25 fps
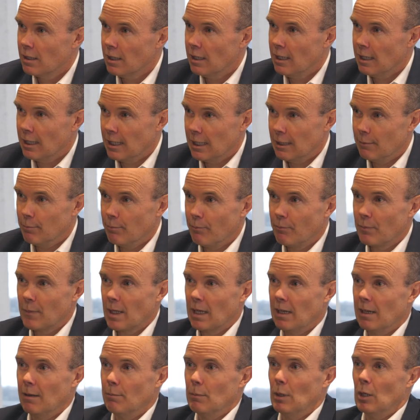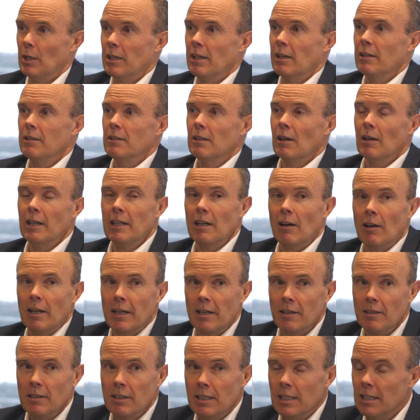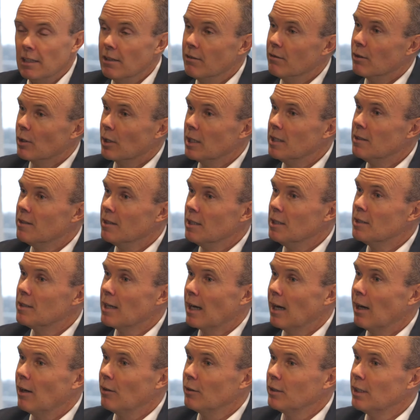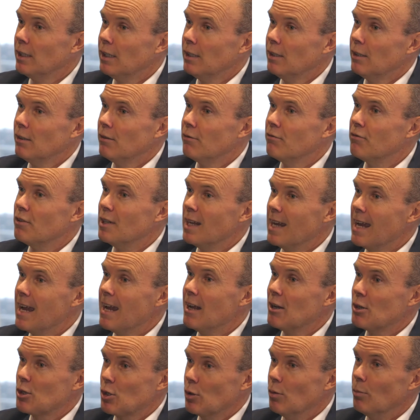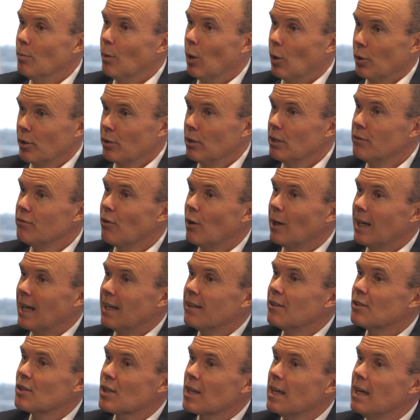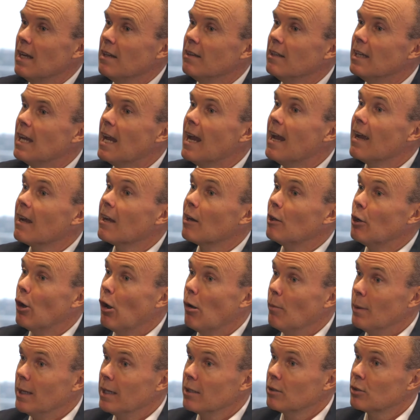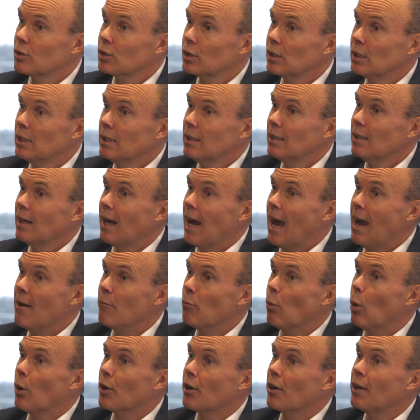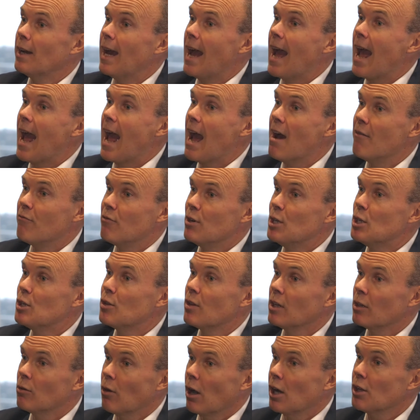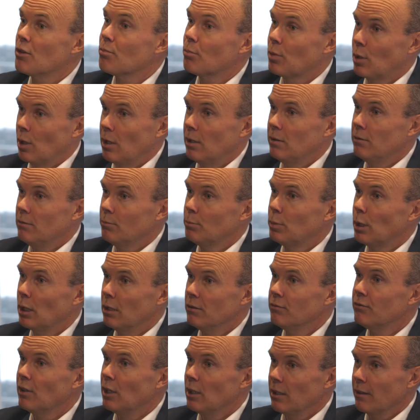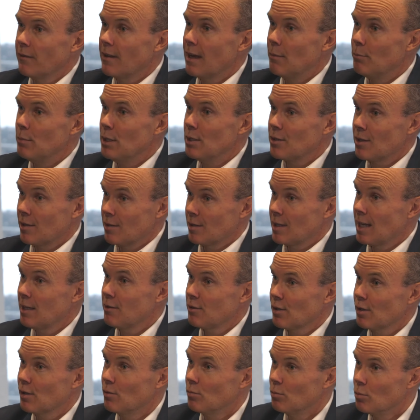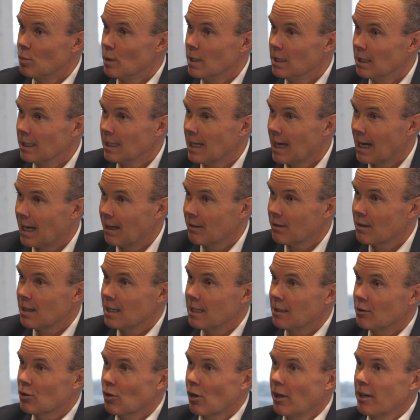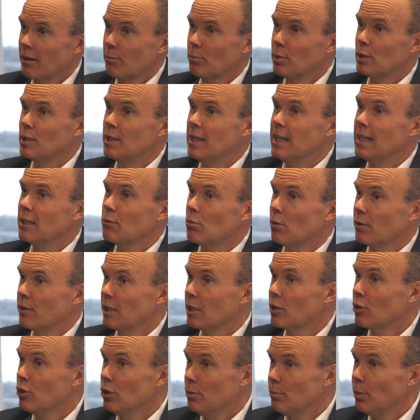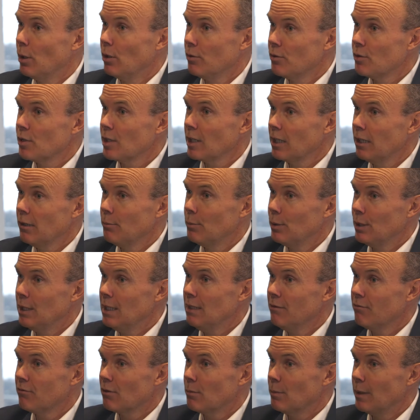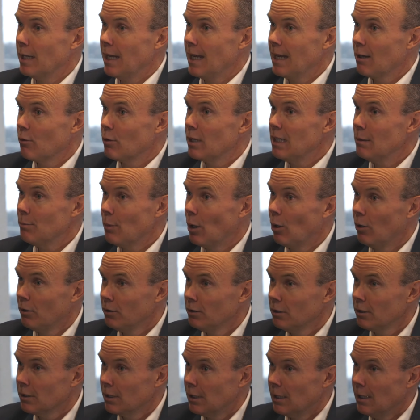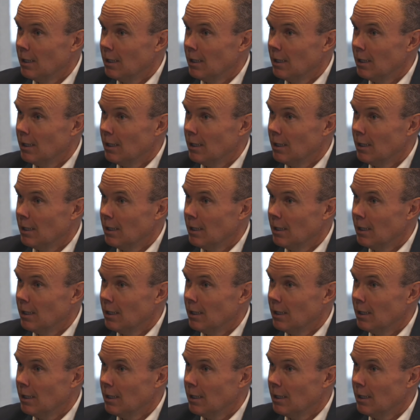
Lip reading: I don't need a very detailed financial model if I understand the economics and what on average the growth profile of that business. That's a really hard thing. Trying to predict what the coupons are going to be from an equity bond,